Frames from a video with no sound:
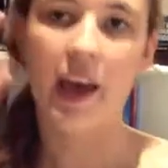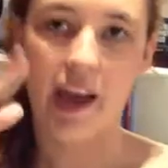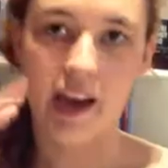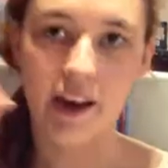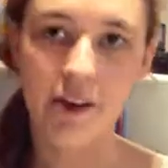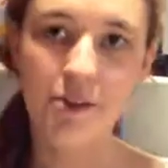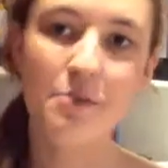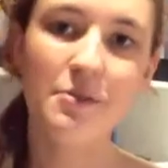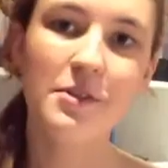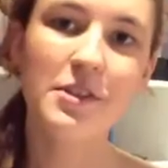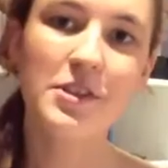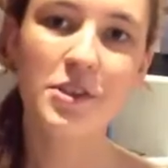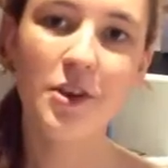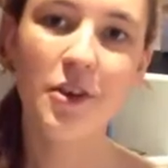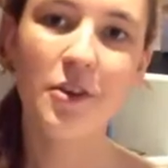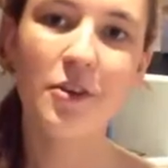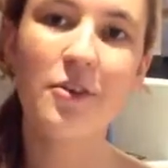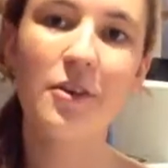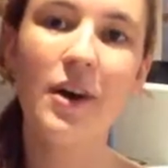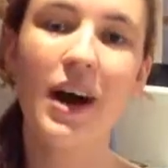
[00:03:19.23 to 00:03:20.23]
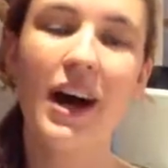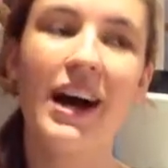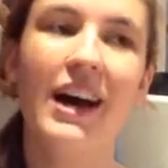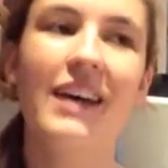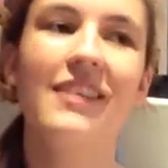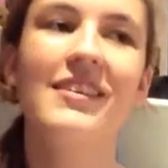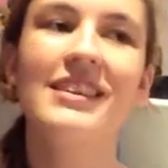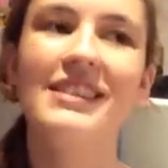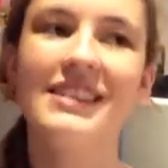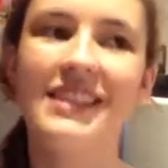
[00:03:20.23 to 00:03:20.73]
Out of the two, I
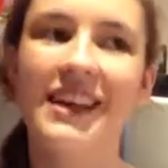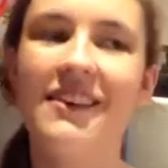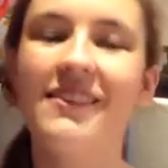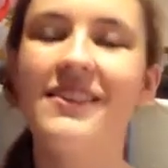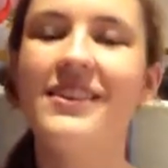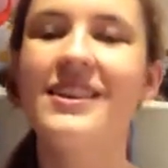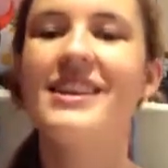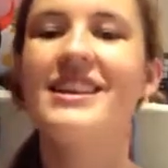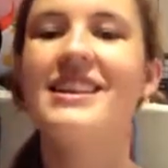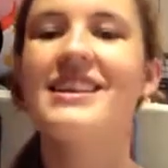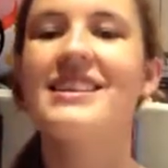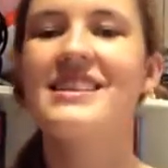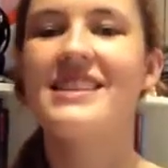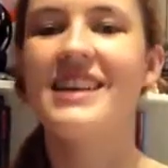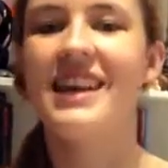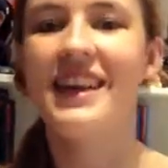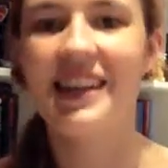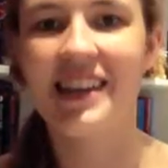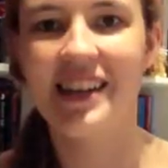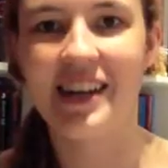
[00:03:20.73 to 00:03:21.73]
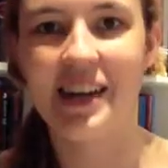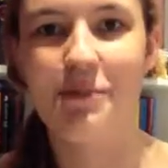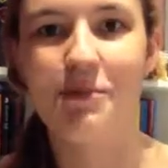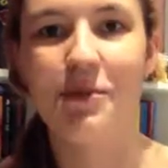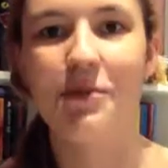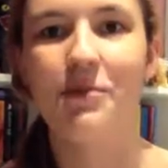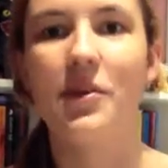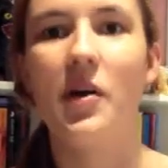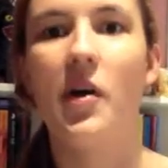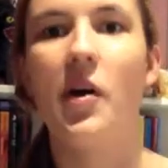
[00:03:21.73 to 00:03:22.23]
would definitely say that I
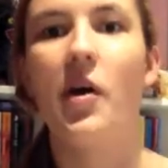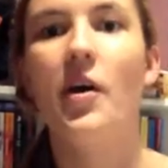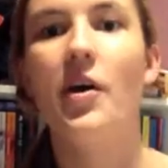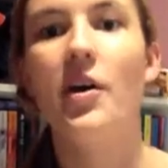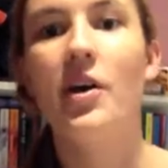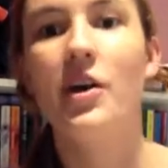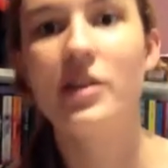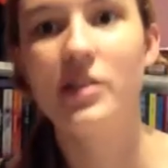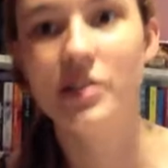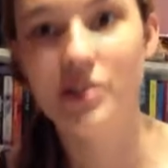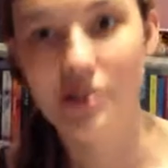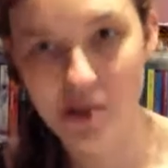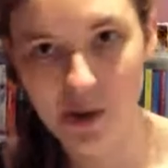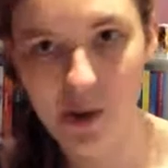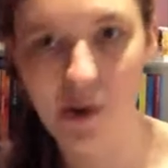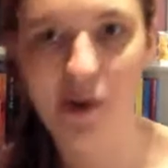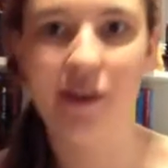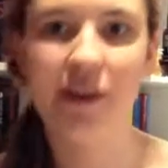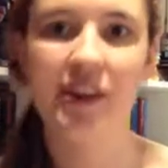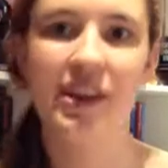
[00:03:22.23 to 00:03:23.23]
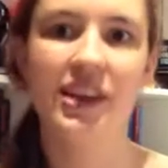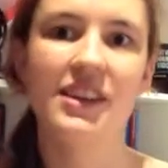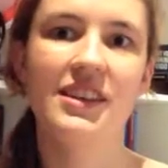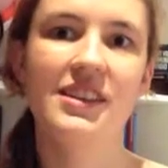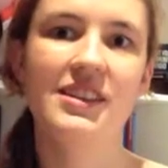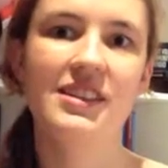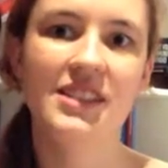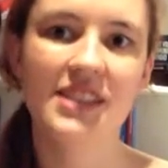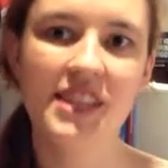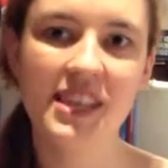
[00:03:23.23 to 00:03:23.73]
prefer
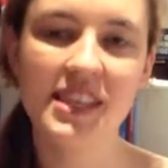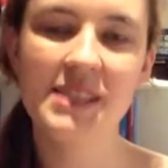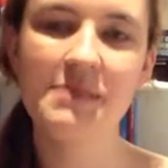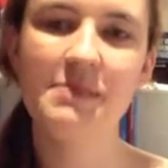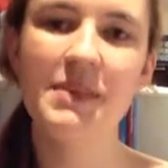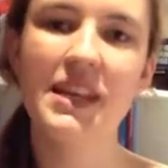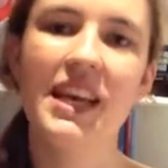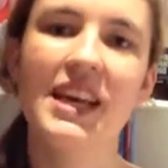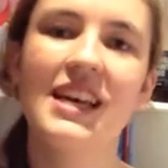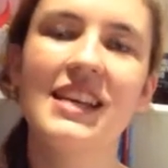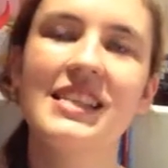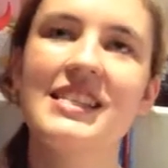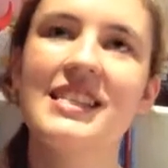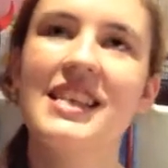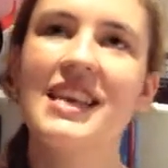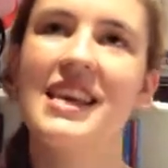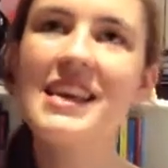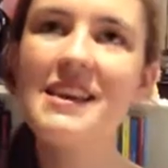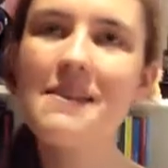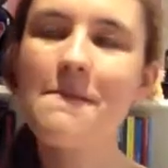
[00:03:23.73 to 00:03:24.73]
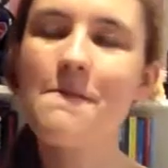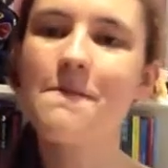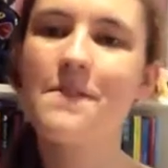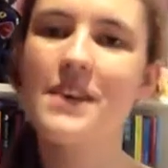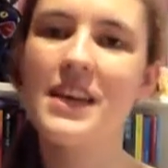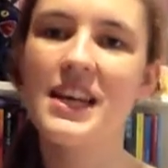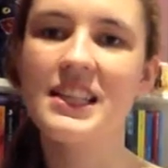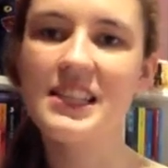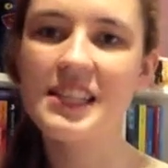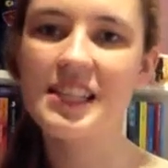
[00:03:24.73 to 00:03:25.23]
Dorian, just because he
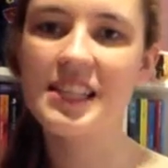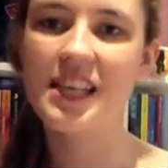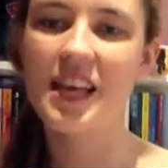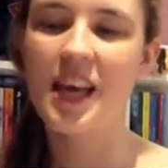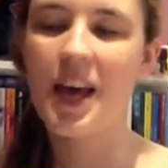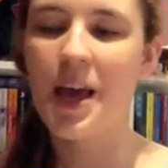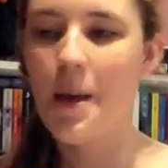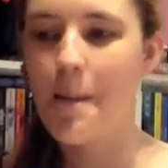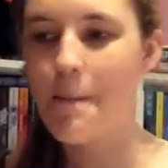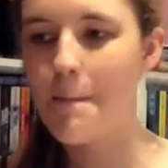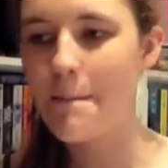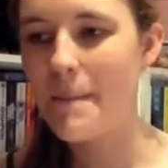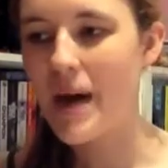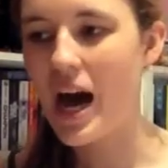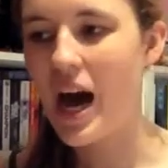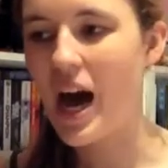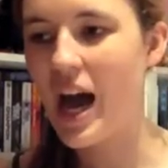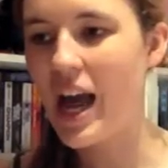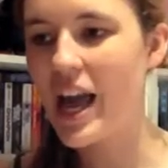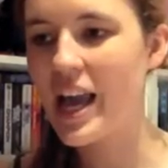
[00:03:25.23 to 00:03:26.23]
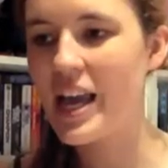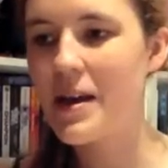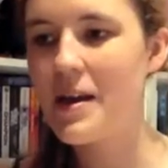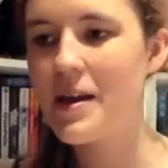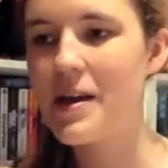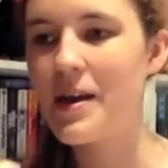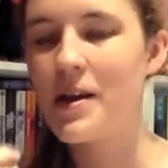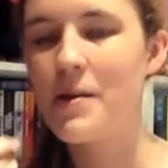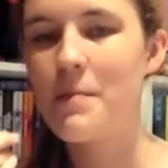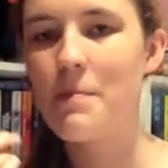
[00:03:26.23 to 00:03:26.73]
fits my
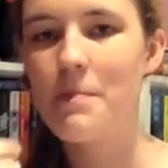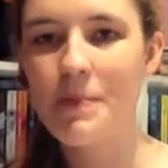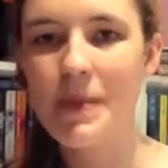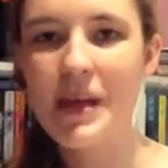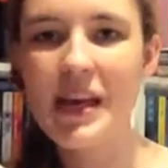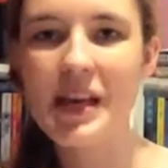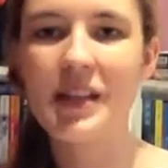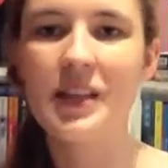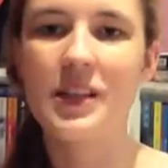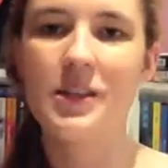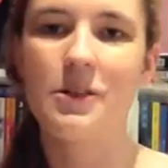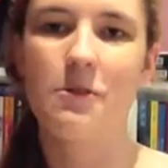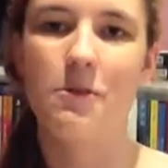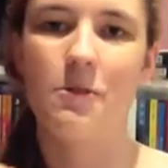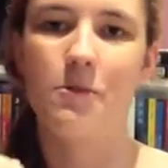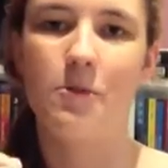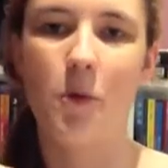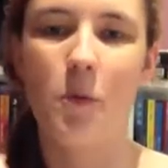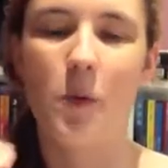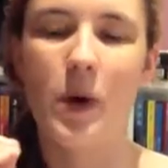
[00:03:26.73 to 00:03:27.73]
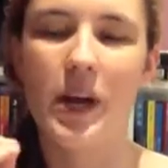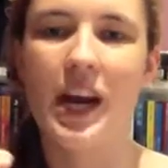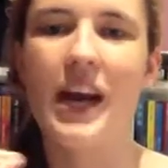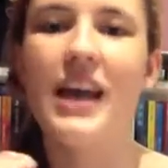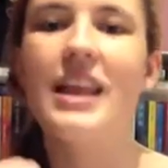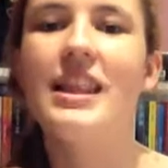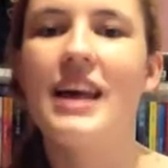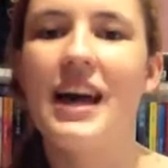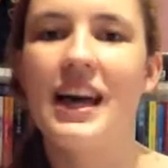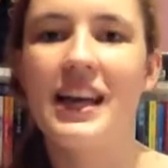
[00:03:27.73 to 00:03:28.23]
bill for what
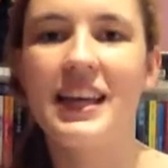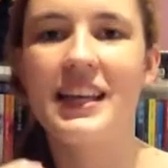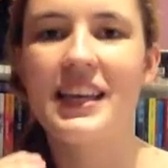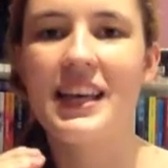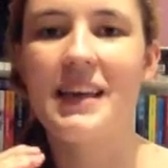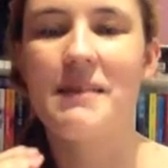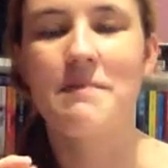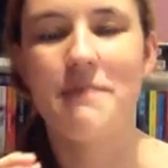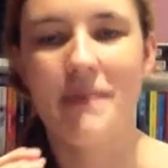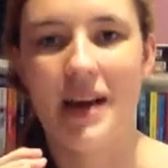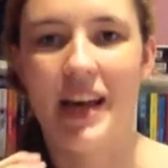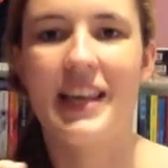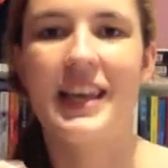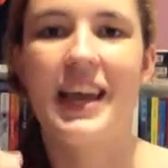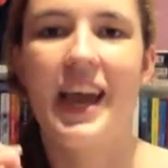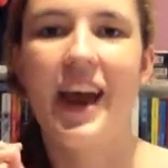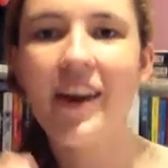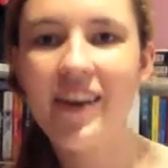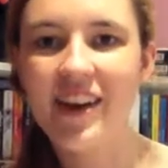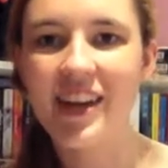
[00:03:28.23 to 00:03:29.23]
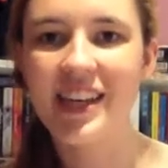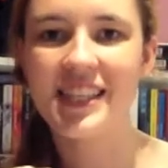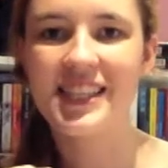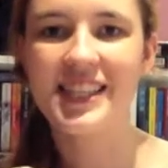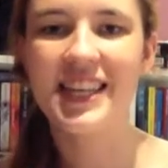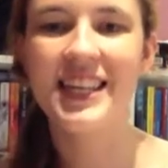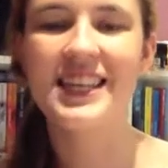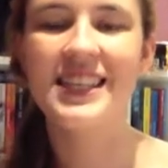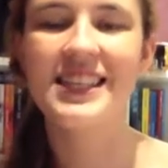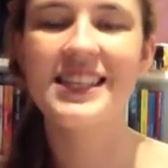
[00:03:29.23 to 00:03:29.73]
I like in my
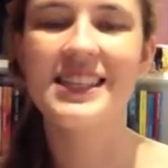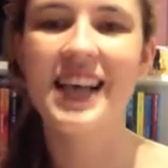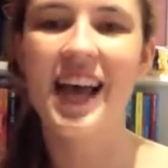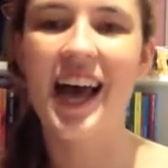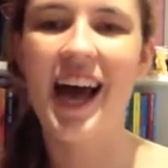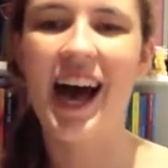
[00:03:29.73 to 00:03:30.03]
characters.